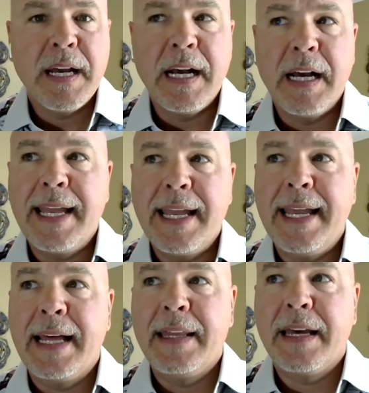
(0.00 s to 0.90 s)

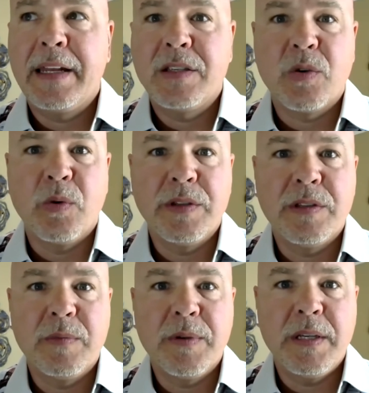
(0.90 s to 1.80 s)
and that is
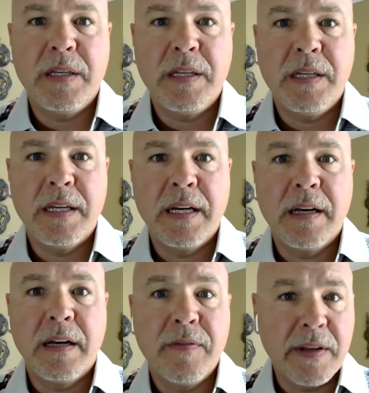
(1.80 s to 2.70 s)
going to be a